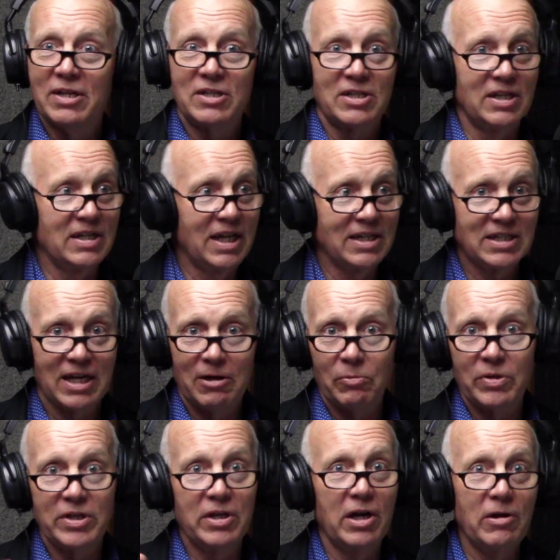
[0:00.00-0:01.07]
and that's how
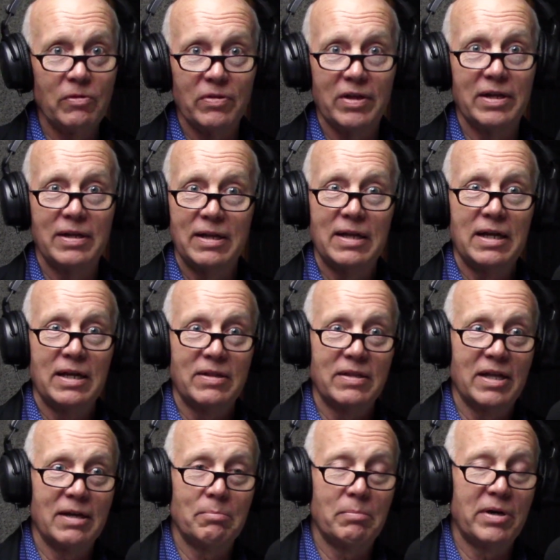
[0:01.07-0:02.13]
we know that
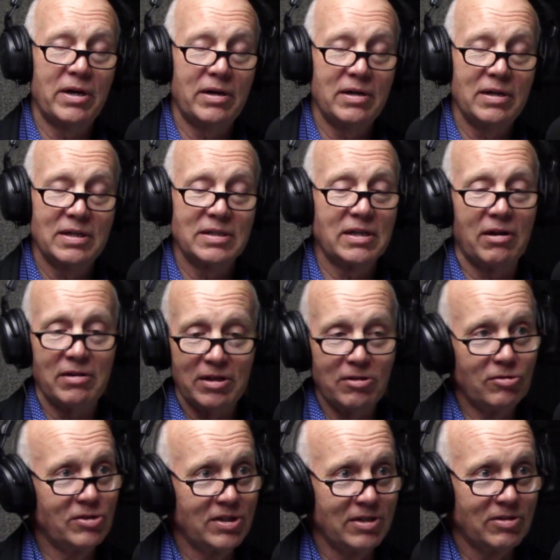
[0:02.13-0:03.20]
Mary is our
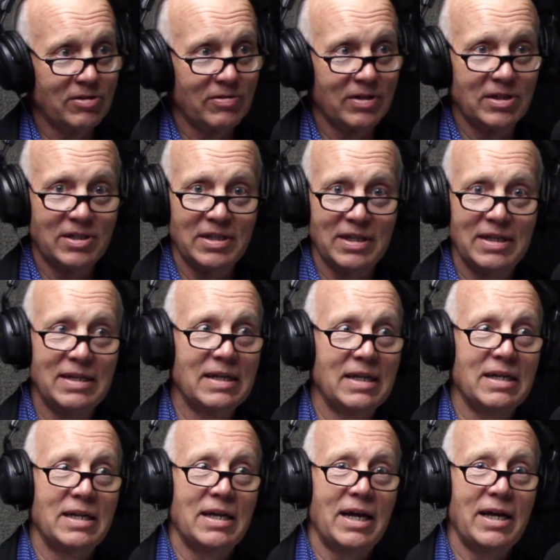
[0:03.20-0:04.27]
intercessor, that she,
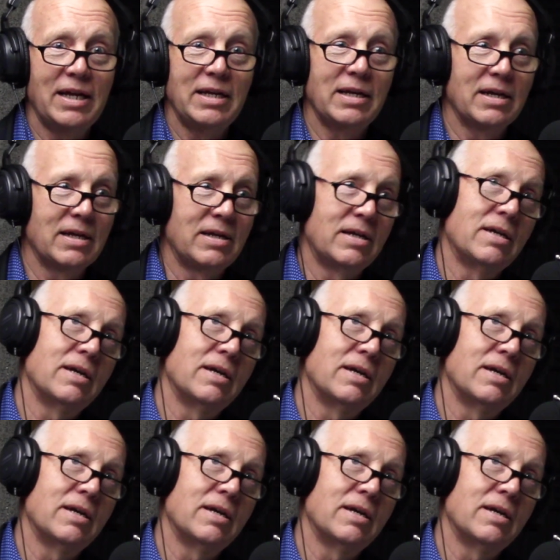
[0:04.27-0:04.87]
Judy's